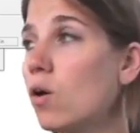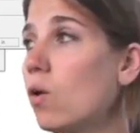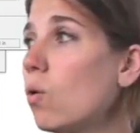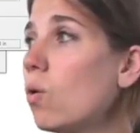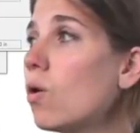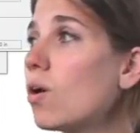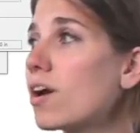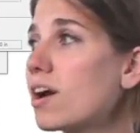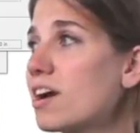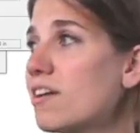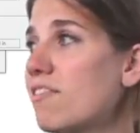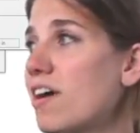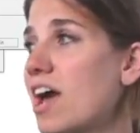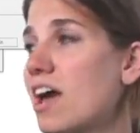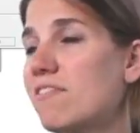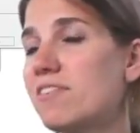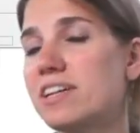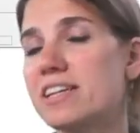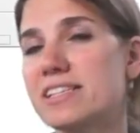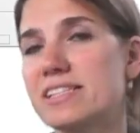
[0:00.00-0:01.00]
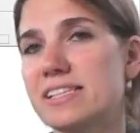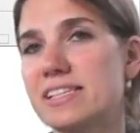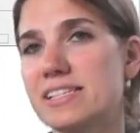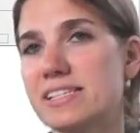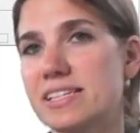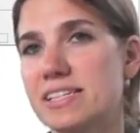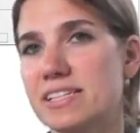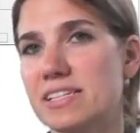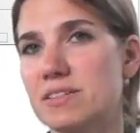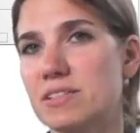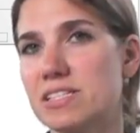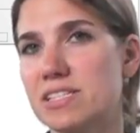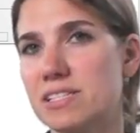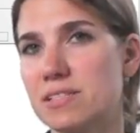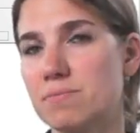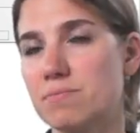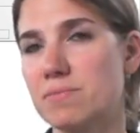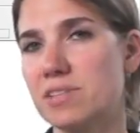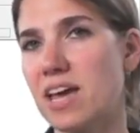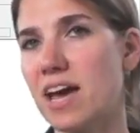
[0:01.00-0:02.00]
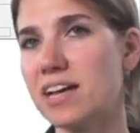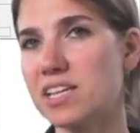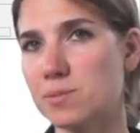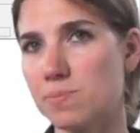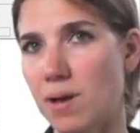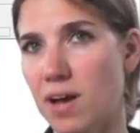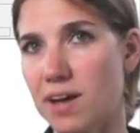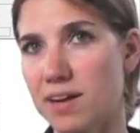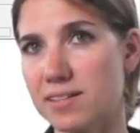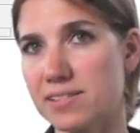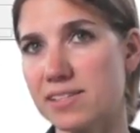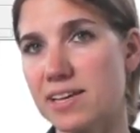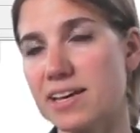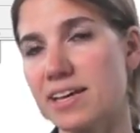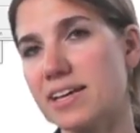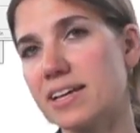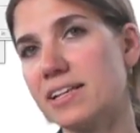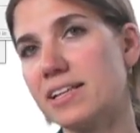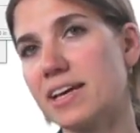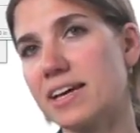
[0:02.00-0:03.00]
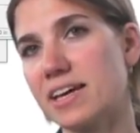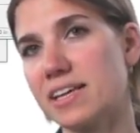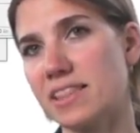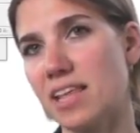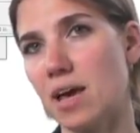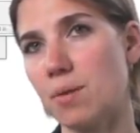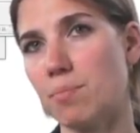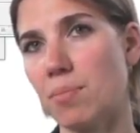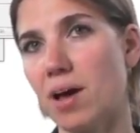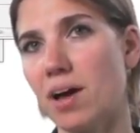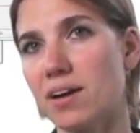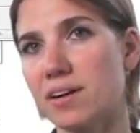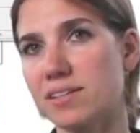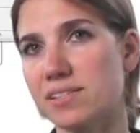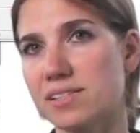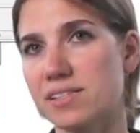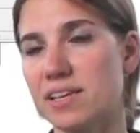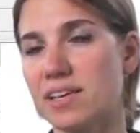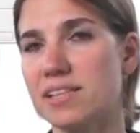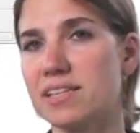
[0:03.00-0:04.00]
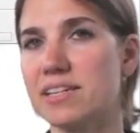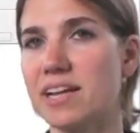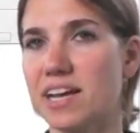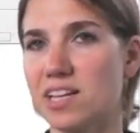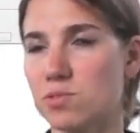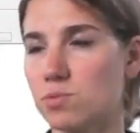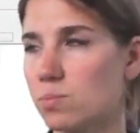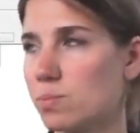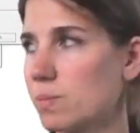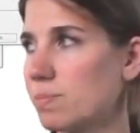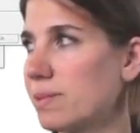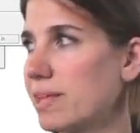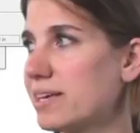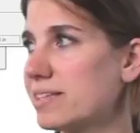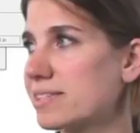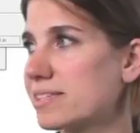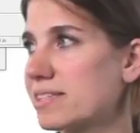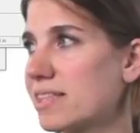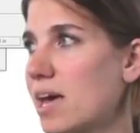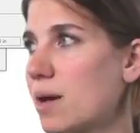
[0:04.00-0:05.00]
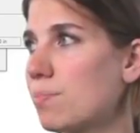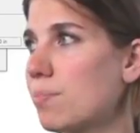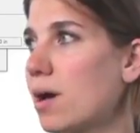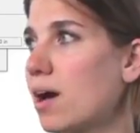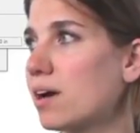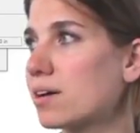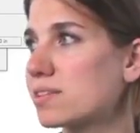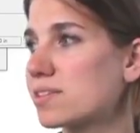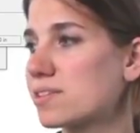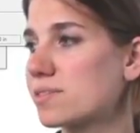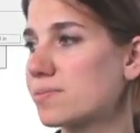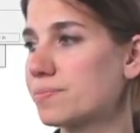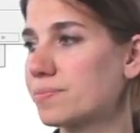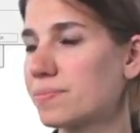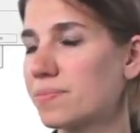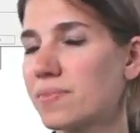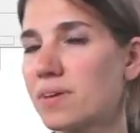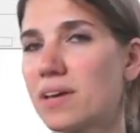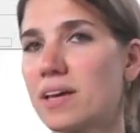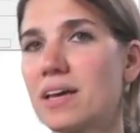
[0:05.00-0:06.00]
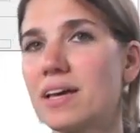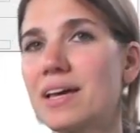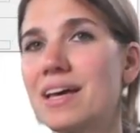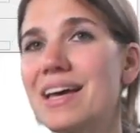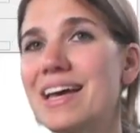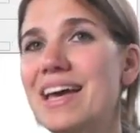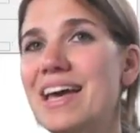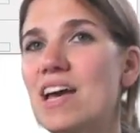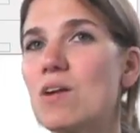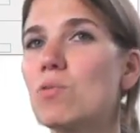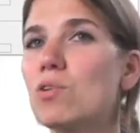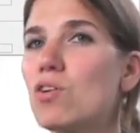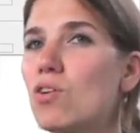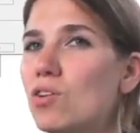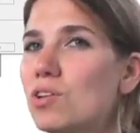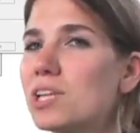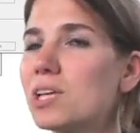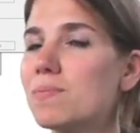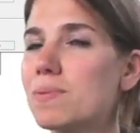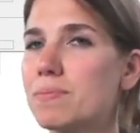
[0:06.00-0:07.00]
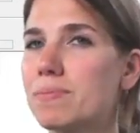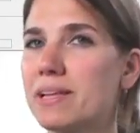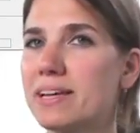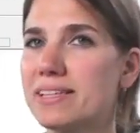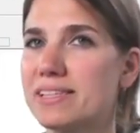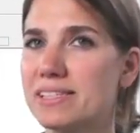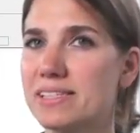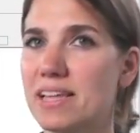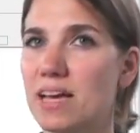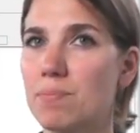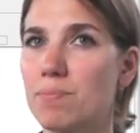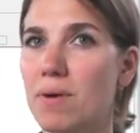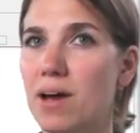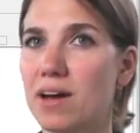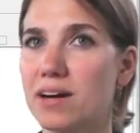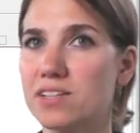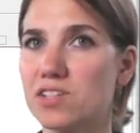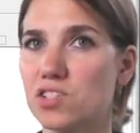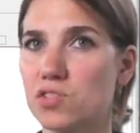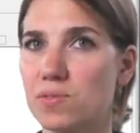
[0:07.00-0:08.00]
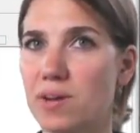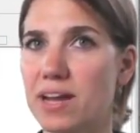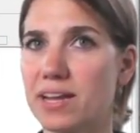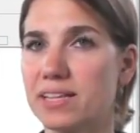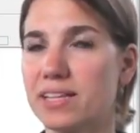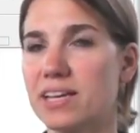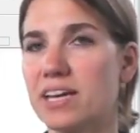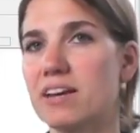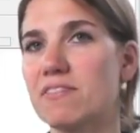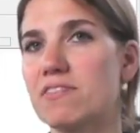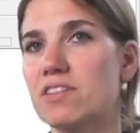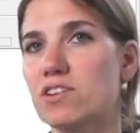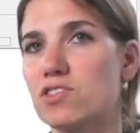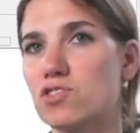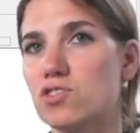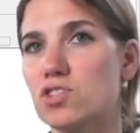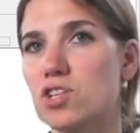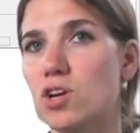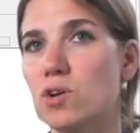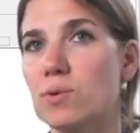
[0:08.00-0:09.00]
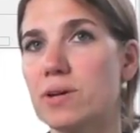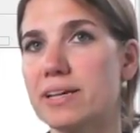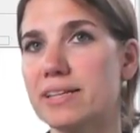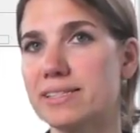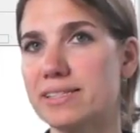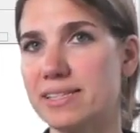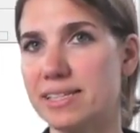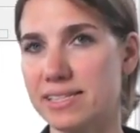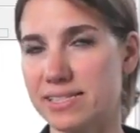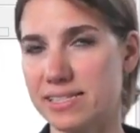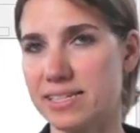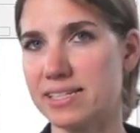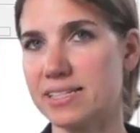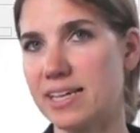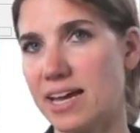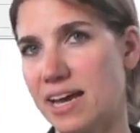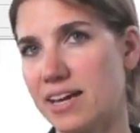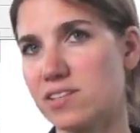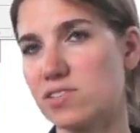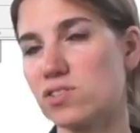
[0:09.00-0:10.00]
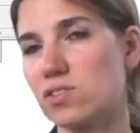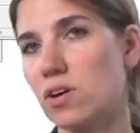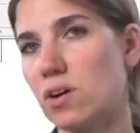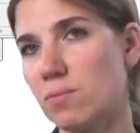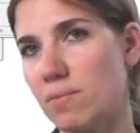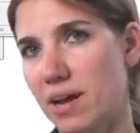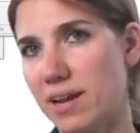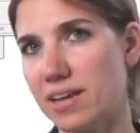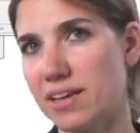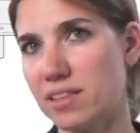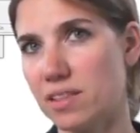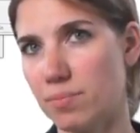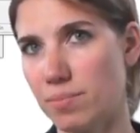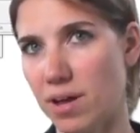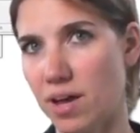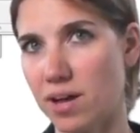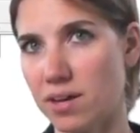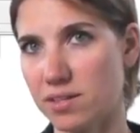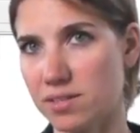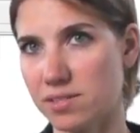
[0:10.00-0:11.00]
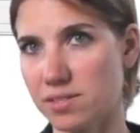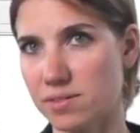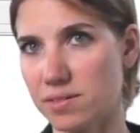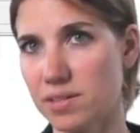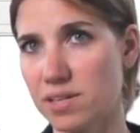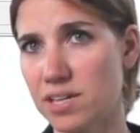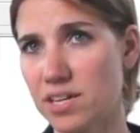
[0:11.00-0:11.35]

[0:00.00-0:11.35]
Or if I have an existing text box, I can click in that box and the text will be placed in that box. It will only be placed in that box directly if there's no existing text already in the box.